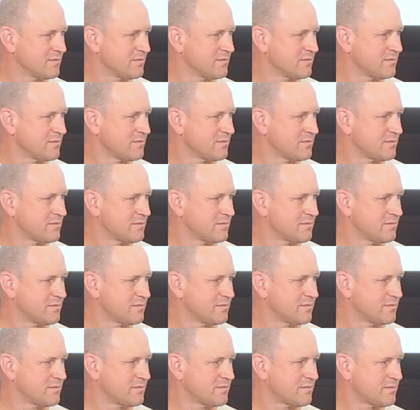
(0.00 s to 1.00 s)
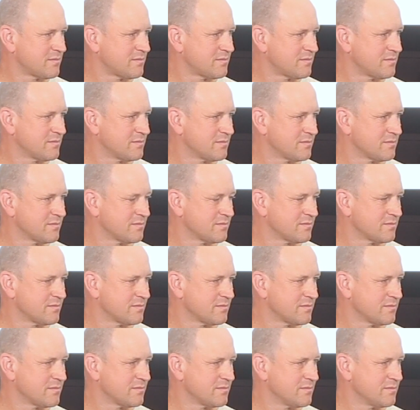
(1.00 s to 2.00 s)

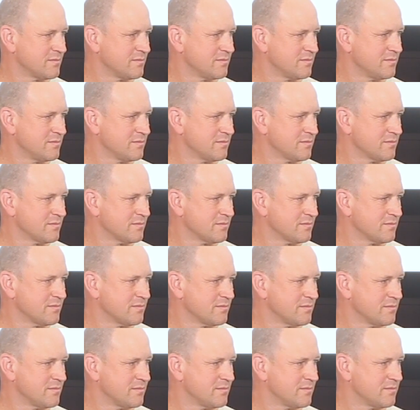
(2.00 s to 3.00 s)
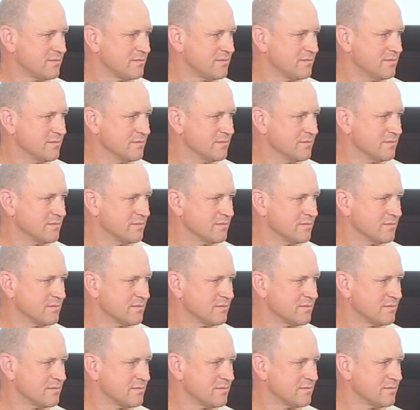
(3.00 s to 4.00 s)

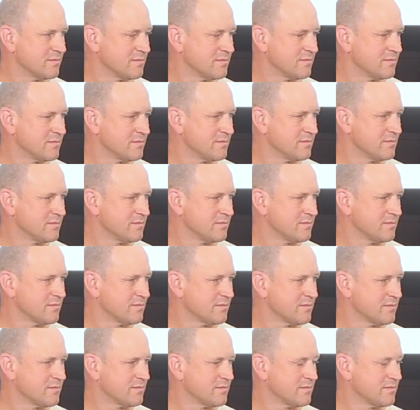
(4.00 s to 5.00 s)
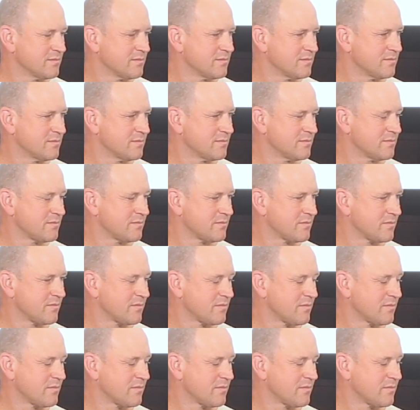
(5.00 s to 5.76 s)
This person isn't speaking.